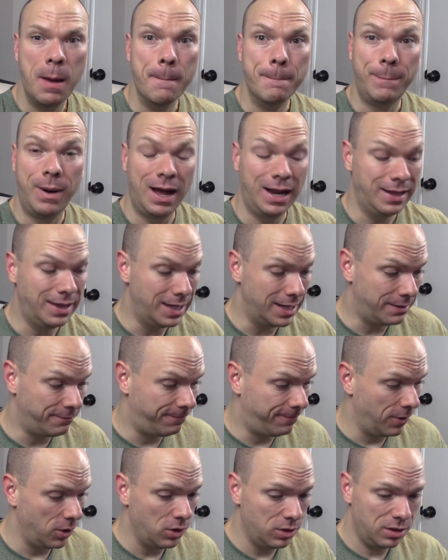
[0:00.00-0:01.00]
But the
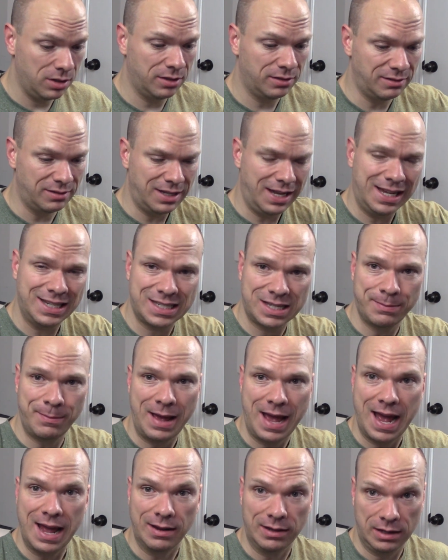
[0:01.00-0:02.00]
full desk
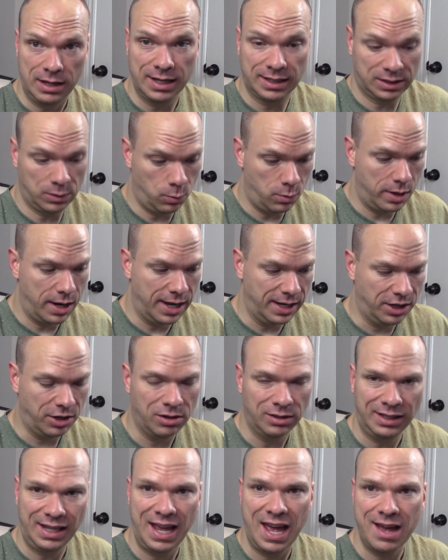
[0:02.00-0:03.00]
mat, like the one I
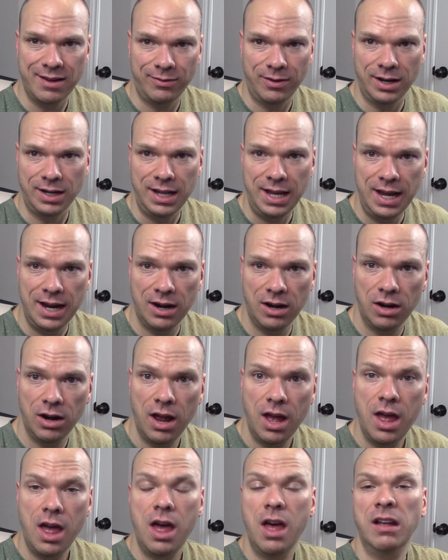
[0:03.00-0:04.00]
currently have right here,
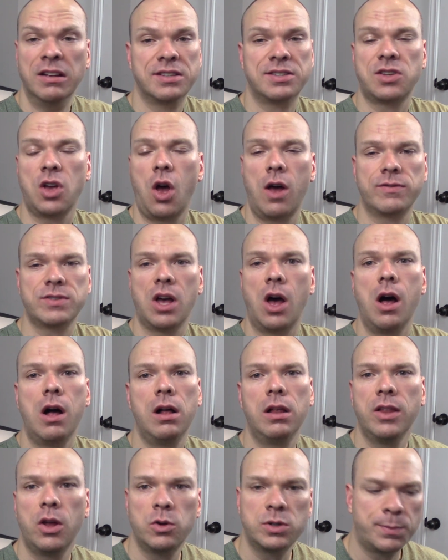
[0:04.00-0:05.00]
solves
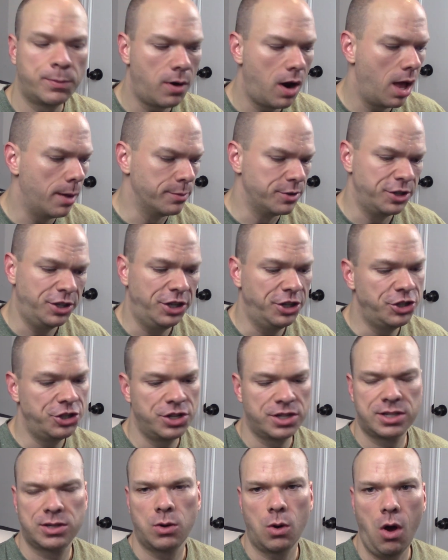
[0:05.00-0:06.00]
all those problems. You can
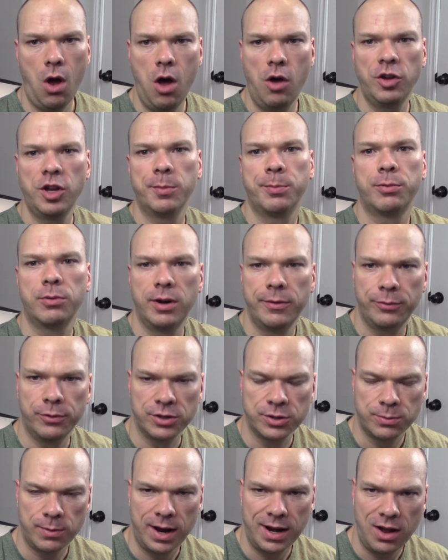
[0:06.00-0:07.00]
just throw all your
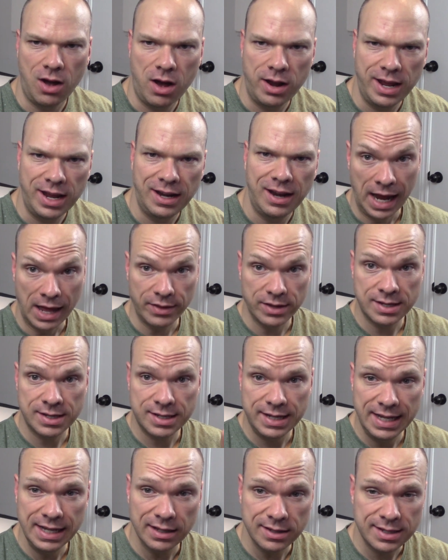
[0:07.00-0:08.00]
peripherals right on it. Now the
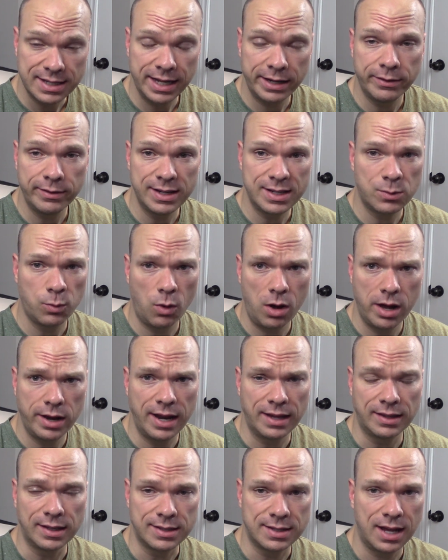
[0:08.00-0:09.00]
SteelSeries
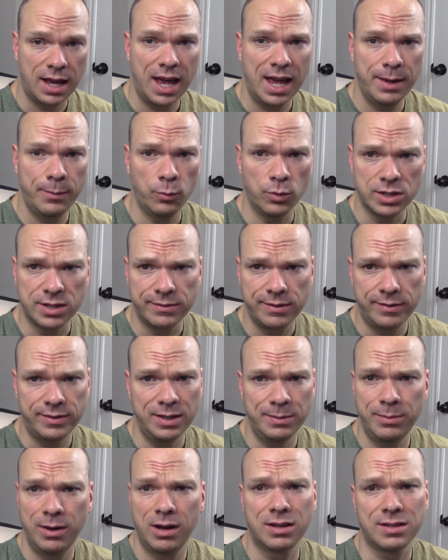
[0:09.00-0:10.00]
one at the time was
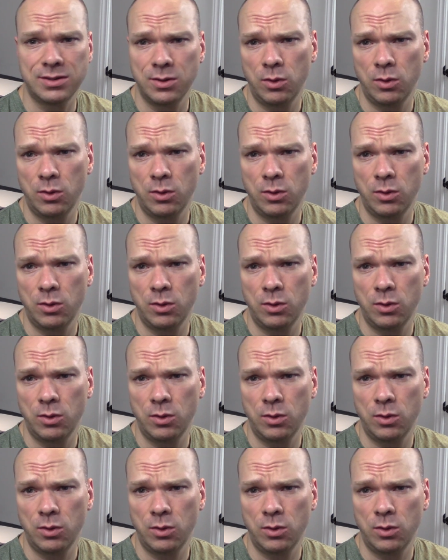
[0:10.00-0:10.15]
50 bucks.